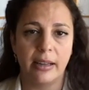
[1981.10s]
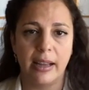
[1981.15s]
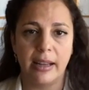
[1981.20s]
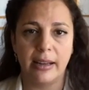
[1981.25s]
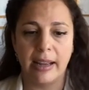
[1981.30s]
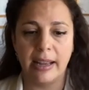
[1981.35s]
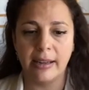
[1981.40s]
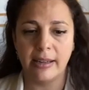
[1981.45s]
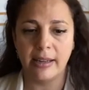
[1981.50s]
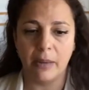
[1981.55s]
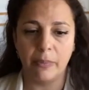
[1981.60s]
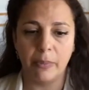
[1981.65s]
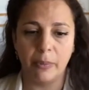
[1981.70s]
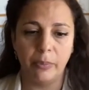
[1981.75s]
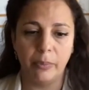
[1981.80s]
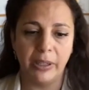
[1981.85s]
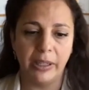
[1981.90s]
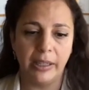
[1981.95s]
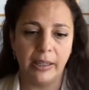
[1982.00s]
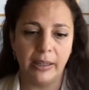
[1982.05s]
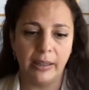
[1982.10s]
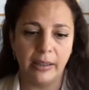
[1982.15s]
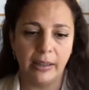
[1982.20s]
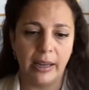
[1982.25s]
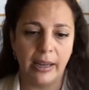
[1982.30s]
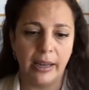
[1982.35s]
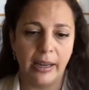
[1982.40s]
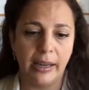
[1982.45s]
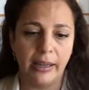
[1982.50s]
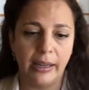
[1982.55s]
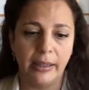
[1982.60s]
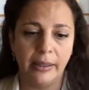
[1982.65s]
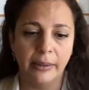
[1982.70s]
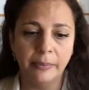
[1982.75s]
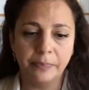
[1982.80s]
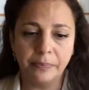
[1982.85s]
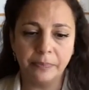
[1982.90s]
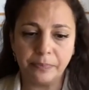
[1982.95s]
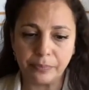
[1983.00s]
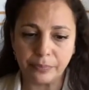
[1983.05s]
end up being a
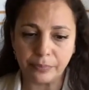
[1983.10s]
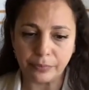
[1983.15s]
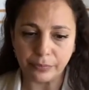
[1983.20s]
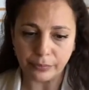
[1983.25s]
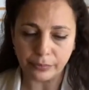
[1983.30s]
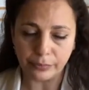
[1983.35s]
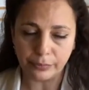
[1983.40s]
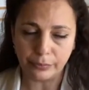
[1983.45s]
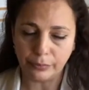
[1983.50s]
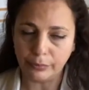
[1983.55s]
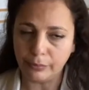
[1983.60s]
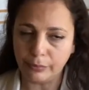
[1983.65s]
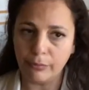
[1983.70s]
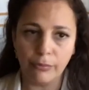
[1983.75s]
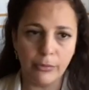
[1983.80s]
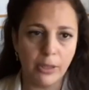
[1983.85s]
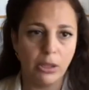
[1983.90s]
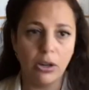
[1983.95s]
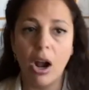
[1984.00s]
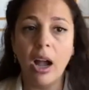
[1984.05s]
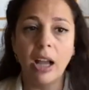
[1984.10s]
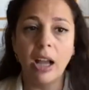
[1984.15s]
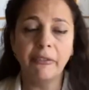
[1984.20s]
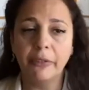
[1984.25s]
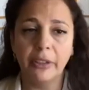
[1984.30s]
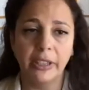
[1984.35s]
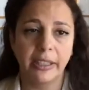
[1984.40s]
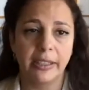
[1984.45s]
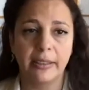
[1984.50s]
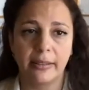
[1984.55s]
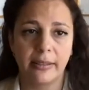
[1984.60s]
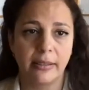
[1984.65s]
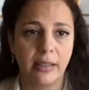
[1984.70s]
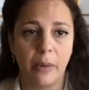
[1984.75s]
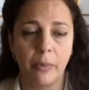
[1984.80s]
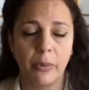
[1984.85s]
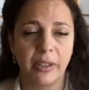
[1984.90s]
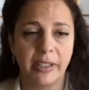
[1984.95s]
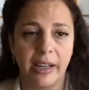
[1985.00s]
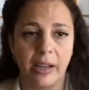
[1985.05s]
conflict
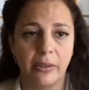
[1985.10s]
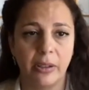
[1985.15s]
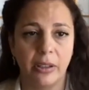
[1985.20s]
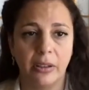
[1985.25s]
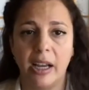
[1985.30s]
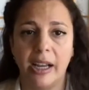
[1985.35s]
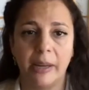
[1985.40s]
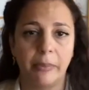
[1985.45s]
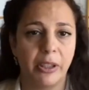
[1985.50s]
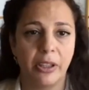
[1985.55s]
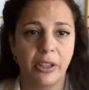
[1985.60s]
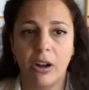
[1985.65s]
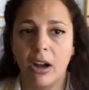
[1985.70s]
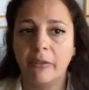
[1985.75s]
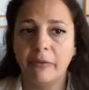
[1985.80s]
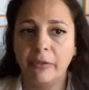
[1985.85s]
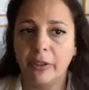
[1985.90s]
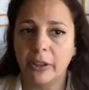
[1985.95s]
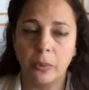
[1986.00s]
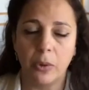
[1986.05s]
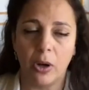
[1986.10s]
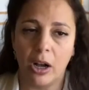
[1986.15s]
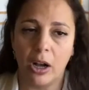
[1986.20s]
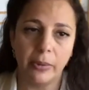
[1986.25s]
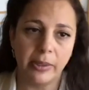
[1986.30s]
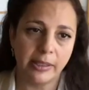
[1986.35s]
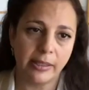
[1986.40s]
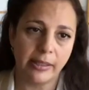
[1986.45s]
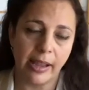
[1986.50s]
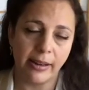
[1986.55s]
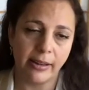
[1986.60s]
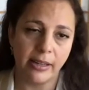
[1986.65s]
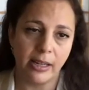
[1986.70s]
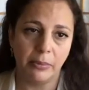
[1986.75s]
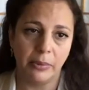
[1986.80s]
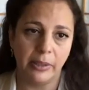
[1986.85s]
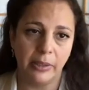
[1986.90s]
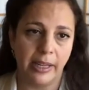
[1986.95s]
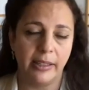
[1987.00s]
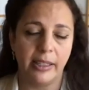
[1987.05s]
somewhere down the line. The conflict will always end up
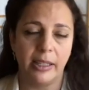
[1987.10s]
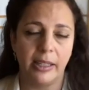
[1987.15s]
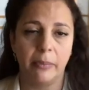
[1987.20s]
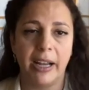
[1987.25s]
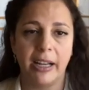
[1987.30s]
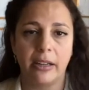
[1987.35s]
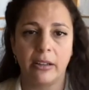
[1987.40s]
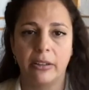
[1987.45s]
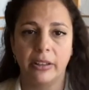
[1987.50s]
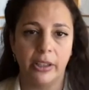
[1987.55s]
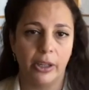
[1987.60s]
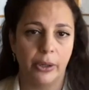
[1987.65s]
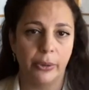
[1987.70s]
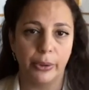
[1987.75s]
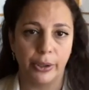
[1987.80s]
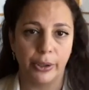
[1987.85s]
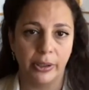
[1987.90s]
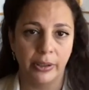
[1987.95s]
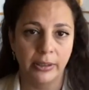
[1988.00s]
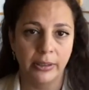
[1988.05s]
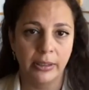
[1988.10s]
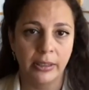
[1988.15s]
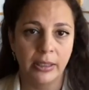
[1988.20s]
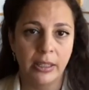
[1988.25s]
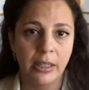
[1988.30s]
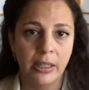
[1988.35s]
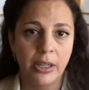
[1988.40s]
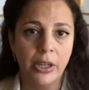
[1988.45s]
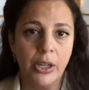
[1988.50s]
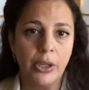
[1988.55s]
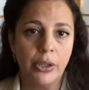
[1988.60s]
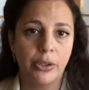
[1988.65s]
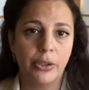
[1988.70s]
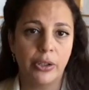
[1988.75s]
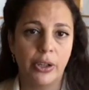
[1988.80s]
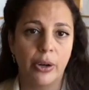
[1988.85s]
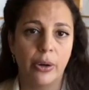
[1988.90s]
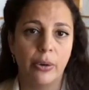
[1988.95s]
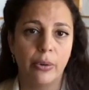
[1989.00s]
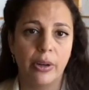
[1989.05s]
landing back on the owner.
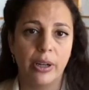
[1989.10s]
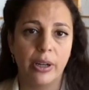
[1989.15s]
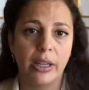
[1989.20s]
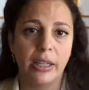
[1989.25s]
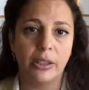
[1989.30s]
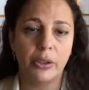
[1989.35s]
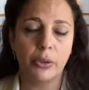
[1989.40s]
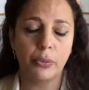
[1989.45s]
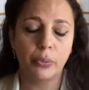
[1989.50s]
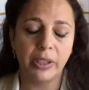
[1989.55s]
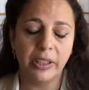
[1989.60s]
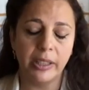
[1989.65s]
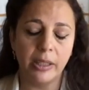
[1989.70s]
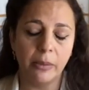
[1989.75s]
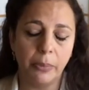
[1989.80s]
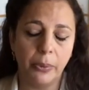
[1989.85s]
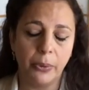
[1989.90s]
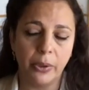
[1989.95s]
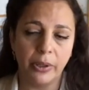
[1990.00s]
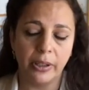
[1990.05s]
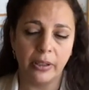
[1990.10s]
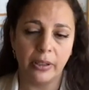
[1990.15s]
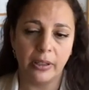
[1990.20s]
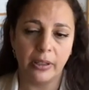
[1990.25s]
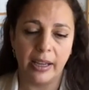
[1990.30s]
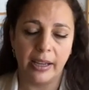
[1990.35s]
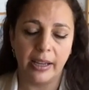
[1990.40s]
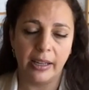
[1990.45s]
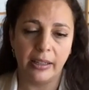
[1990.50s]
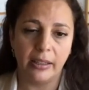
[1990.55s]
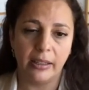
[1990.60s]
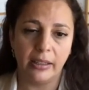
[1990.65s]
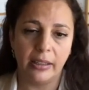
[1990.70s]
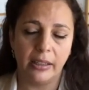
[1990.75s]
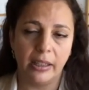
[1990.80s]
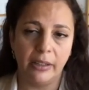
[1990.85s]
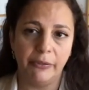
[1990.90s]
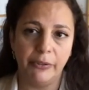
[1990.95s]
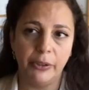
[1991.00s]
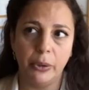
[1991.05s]
So it's really important that
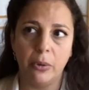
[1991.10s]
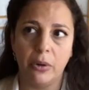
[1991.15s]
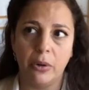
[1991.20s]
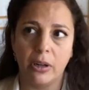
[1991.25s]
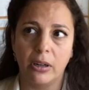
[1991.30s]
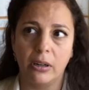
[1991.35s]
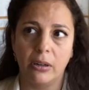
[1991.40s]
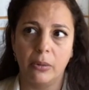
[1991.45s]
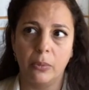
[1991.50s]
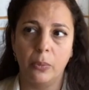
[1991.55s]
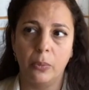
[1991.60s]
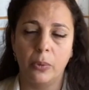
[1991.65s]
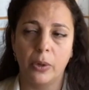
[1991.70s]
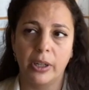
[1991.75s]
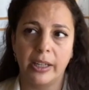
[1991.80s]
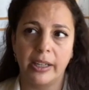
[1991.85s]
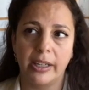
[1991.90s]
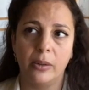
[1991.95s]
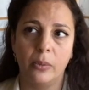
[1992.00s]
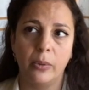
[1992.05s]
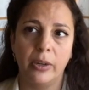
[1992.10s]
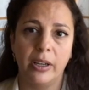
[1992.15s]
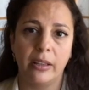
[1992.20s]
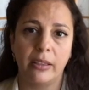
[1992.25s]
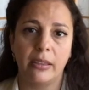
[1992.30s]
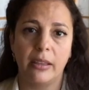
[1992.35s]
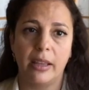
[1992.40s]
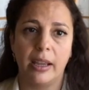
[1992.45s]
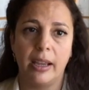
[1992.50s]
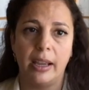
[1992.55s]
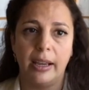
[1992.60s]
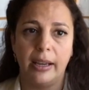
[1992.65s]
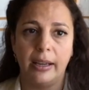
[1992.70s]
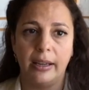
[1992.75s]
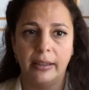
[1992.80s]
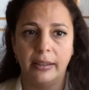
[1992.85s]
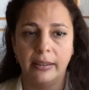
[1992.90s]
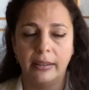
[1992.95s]
if you are working with a